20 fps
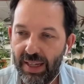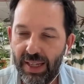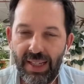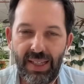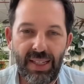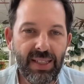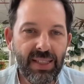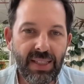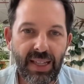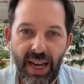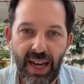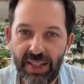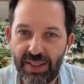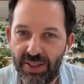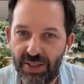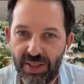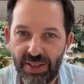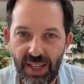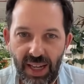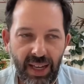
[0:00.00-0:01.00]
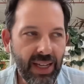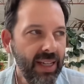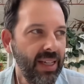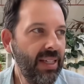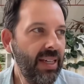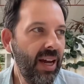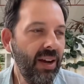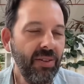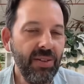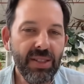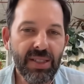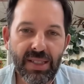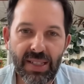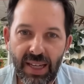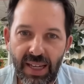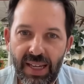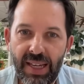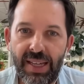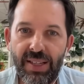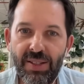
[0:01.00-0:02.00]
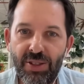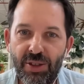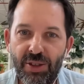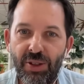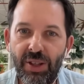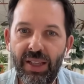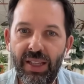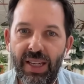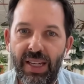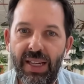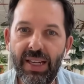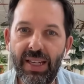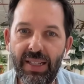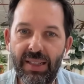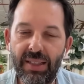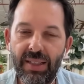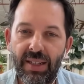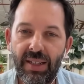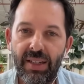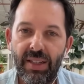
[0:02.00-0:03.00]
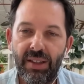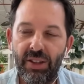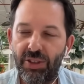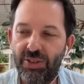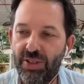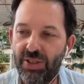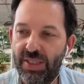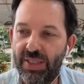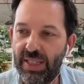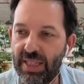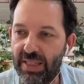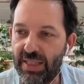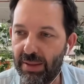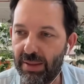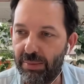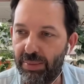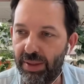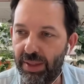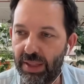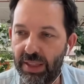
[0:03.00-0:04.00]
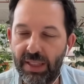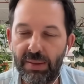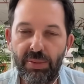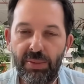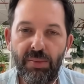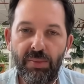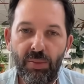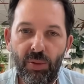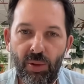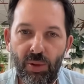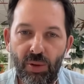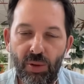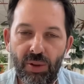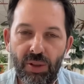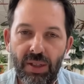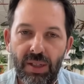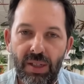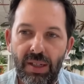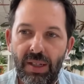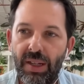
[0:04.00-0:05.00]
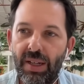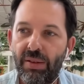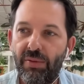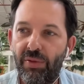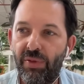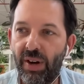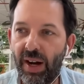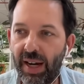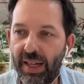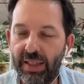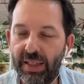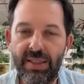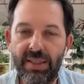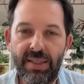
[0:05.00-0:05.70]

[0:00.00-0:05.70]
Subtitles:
it is, as you say, guaranteed to lead, not just instability, but more violence